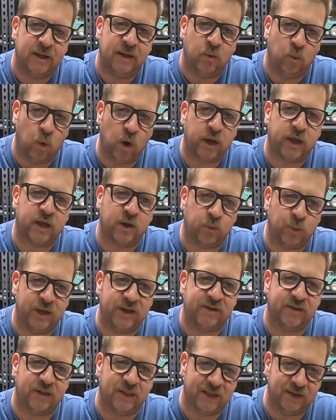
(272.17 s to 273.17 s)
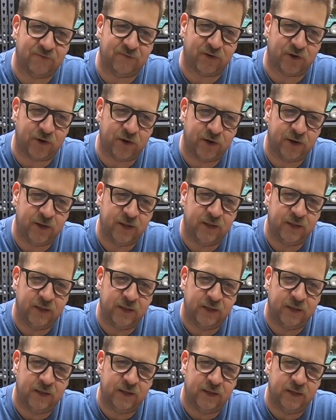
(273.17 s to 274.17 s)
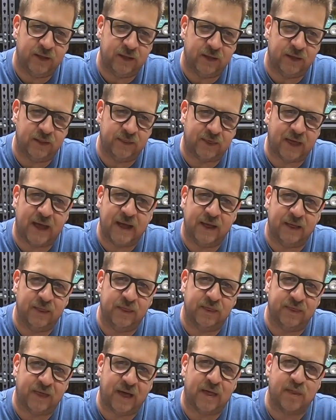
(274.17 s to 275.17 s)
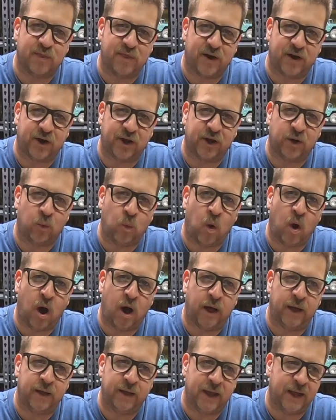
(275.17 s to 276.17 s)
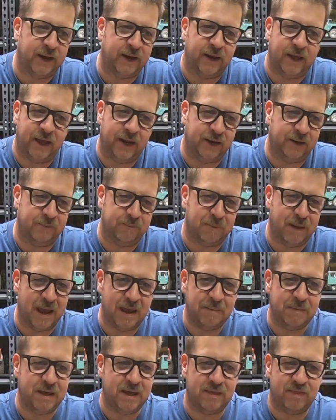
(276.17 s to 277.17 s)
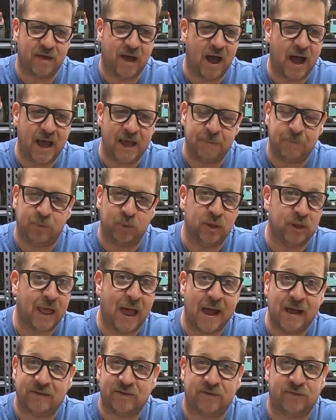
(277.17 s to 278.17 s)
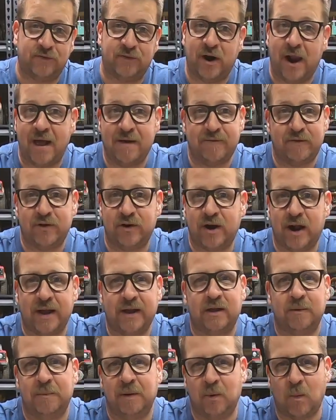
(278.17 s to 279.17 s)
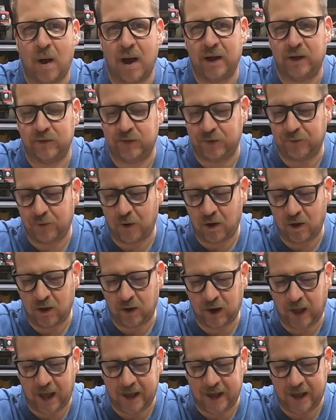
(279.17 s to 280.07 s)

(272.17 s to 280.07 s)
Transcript: What can we deliver that they're going to want? And maybe the hype will last forever. I could be wildly wrong.